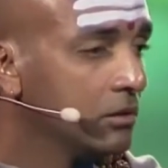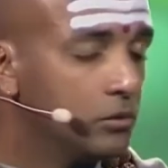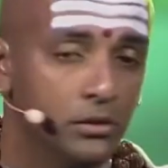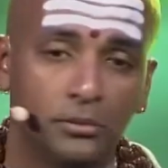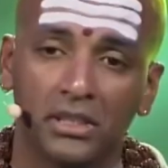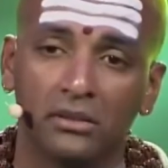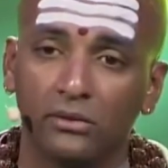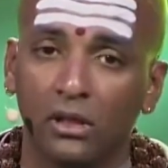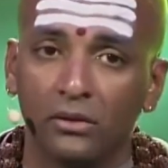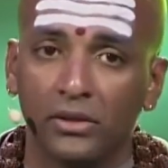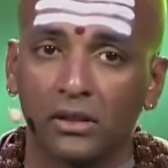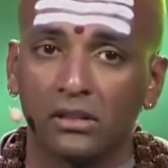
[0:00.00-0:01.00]
who have been
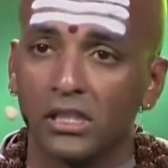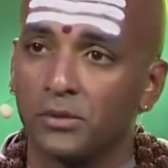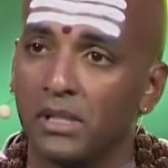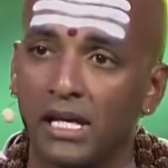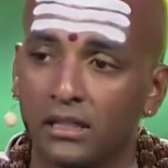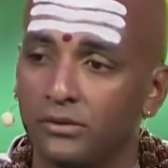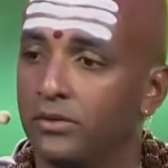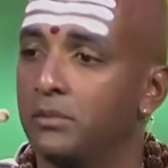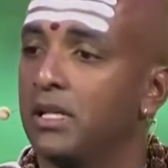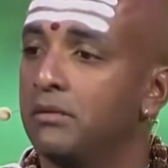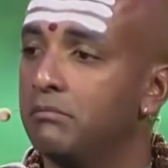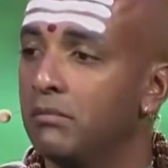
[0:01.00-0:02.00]
evolving on this planet for
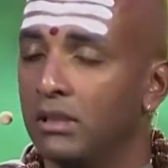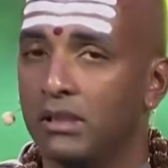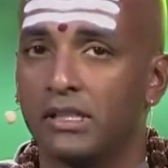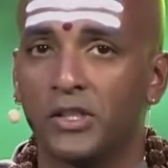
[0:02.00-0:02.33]
about 1 million,